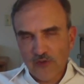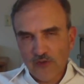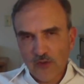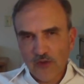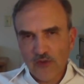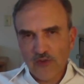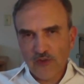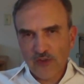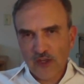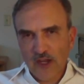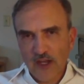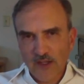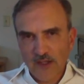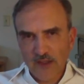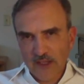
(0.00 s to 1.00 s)
So this is the
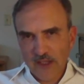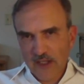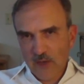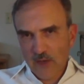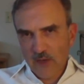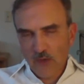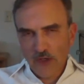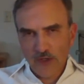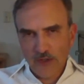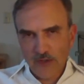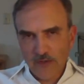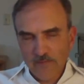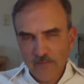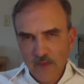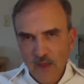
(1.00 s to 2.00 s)
kind of thing that I wanted to
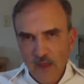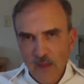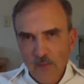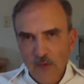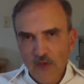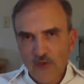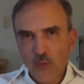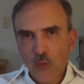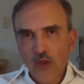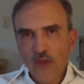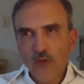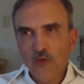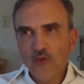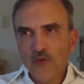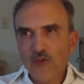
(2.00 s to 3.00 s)
do. But it's one
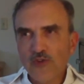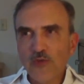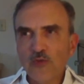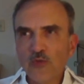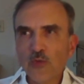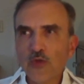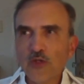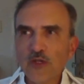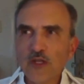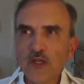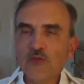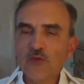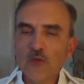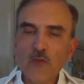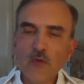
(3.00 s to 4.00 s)
of those issues where you
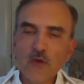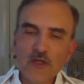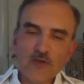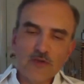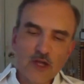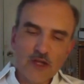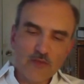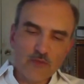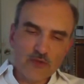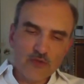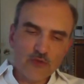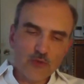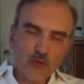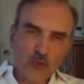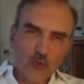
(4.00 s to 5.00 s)
get to a point in your life where
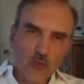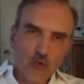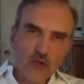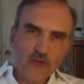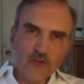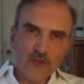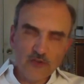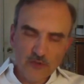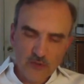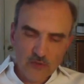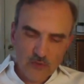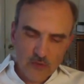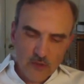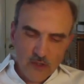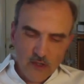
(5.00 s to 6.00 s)
you just really want to
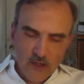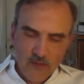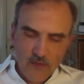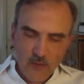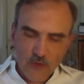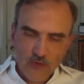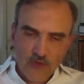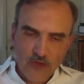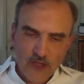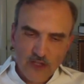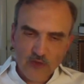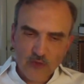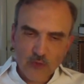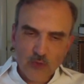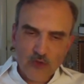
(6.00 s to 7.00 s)
do those
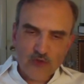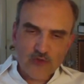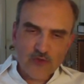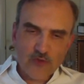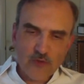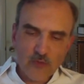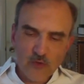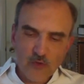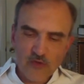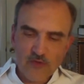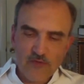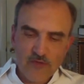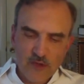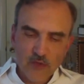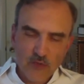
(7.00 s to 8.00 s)
things
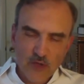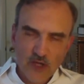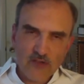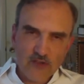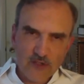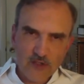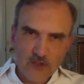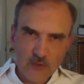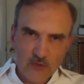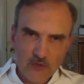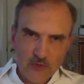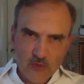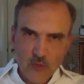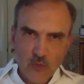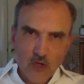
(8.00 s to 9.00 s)
which feel right to you,
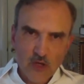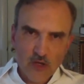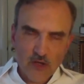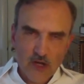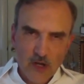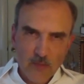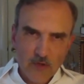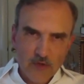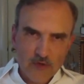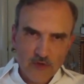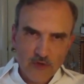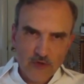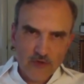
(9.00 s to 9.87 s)
which you want to accomplish.